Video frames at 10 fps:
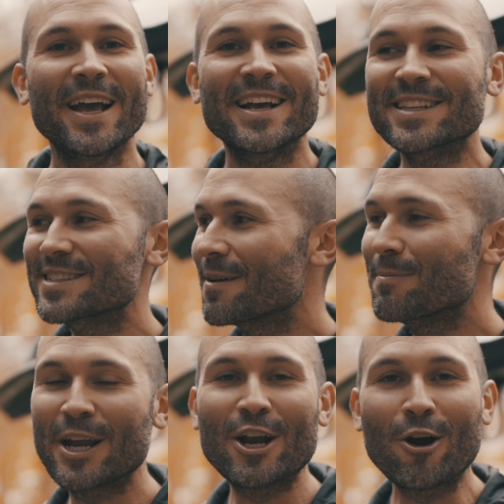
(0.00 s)
inside
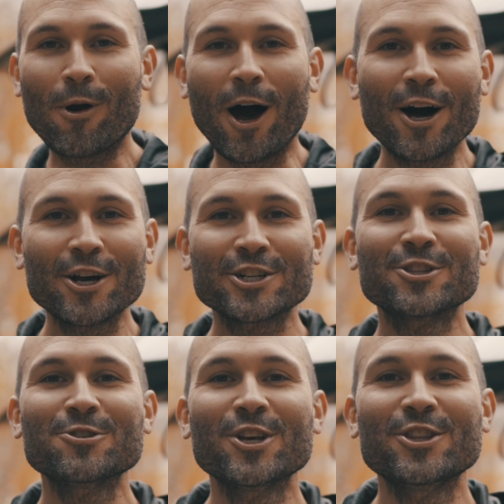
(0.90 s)
my garage
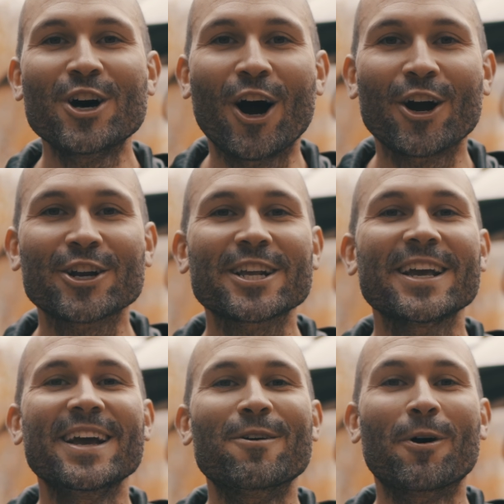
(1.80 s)
into the dark
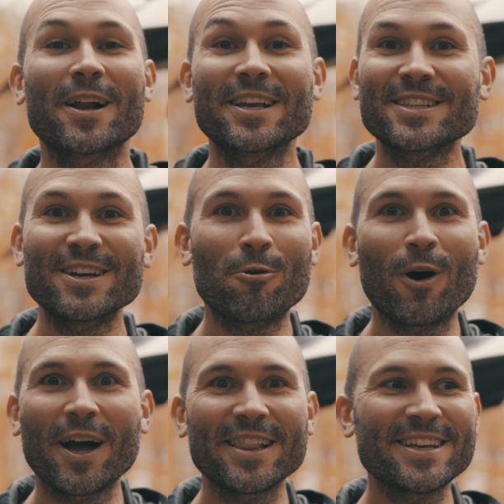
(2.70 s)

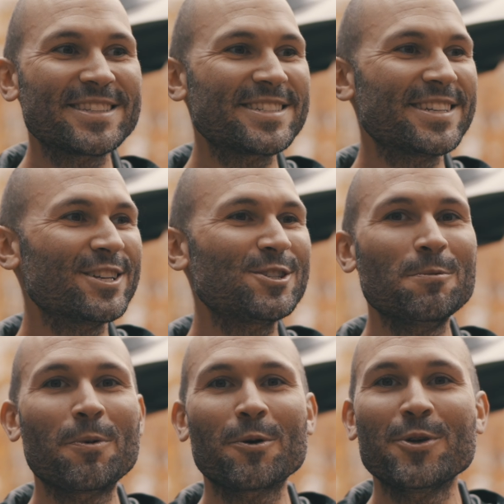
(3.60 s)
while it's
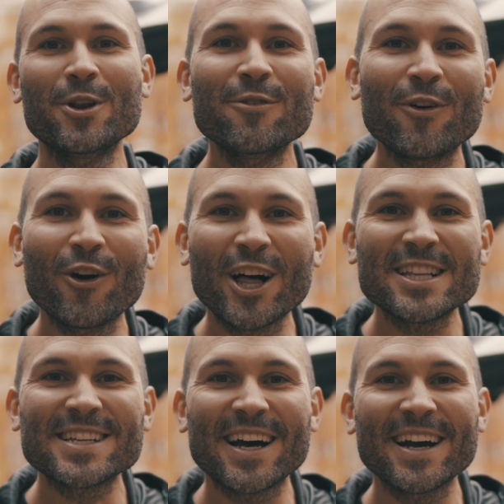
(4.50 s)
super beautiful
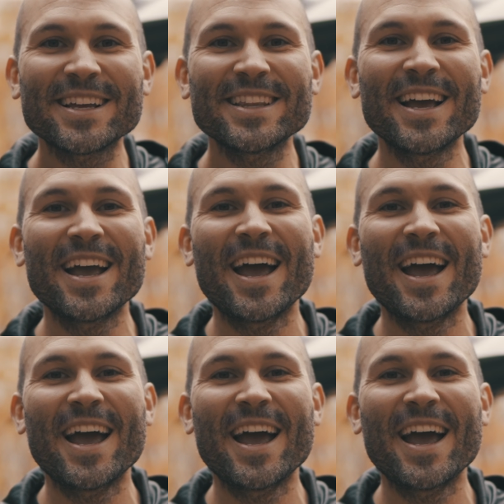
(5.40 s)
outside.